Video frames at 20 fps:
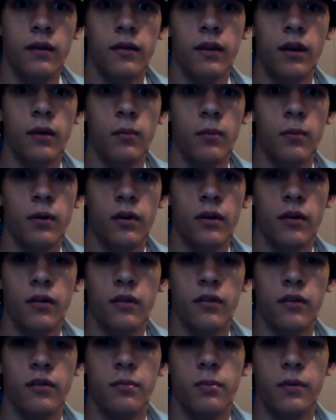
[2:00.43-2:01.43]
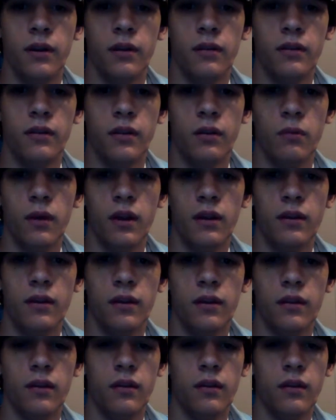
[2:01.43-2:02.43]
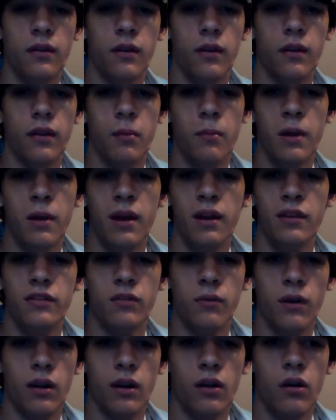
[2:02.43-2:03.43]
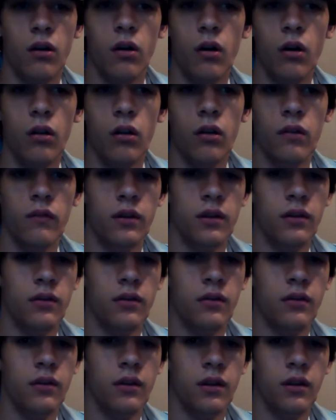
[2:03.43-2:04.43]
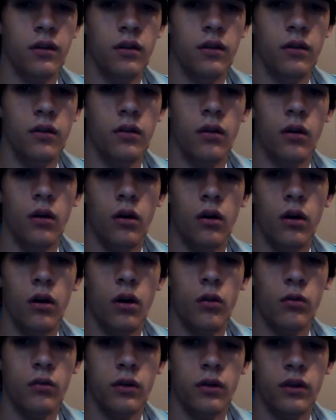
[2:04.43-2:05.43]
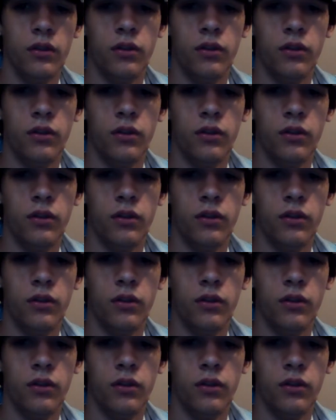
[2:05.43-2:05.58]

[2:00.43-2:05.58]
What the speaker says: damn, look at all this place. They wrecked it. And they managed to wreck all of it in only